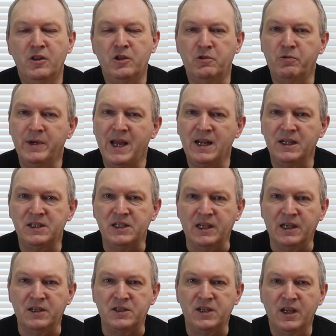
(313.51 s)
The
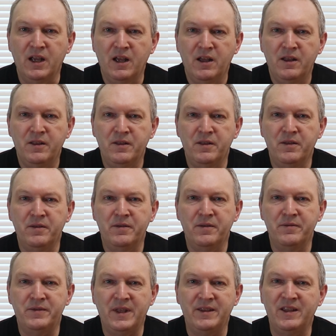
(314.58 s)
reality is
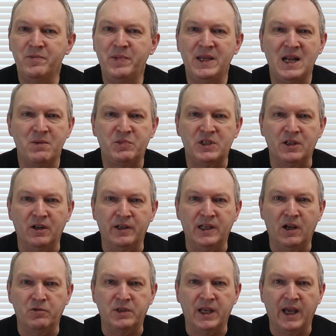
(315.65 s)
that they've been absolutely
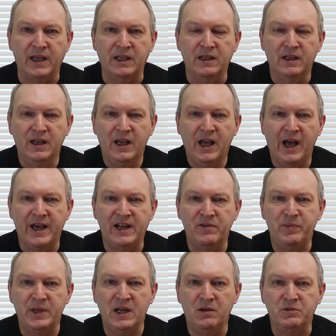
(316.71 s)
okay, and
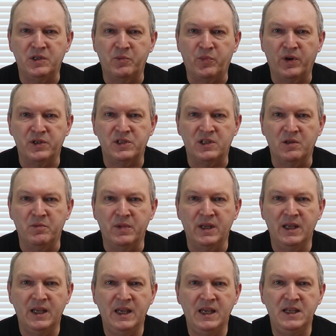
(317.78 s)
I've been able to press them
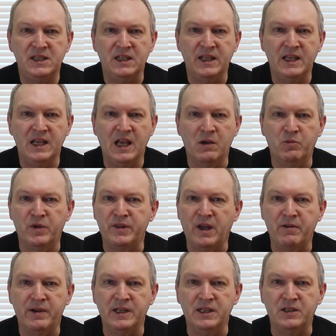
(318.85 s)
easily and
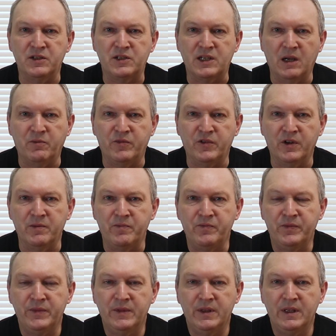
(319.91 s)
without any discomfort.
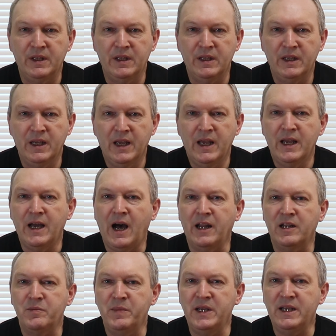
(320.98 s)

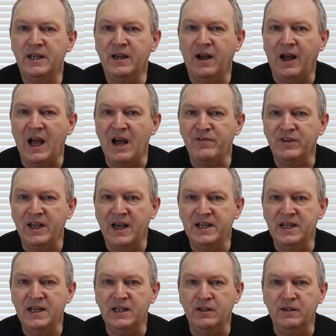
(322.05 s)
I'll admit I haven't had
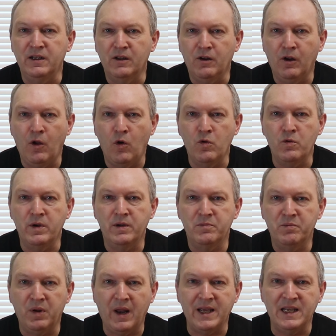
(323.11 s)
any long
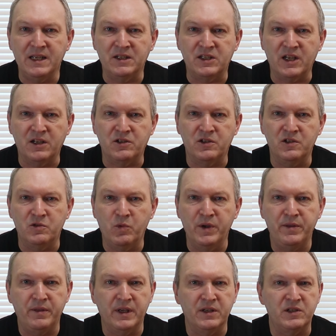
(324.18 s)
playing sessions
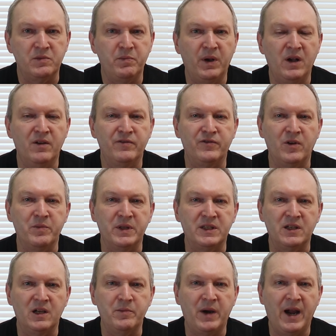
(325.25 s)
with this, but from the
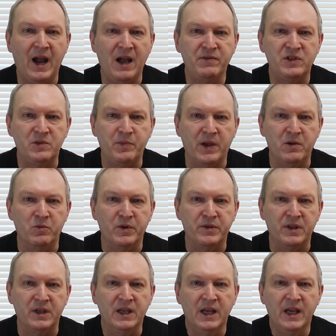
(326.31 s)
time I have spent
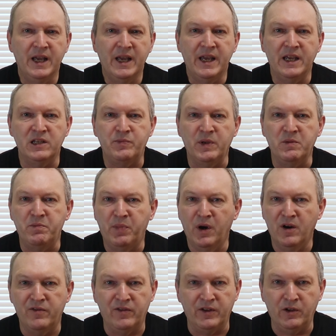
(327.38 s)
with it, it's been
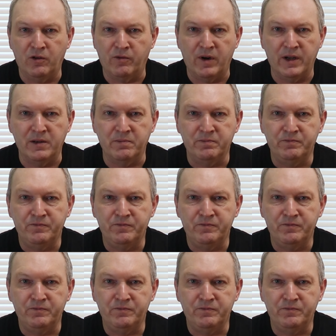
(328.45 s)
perfectly alright.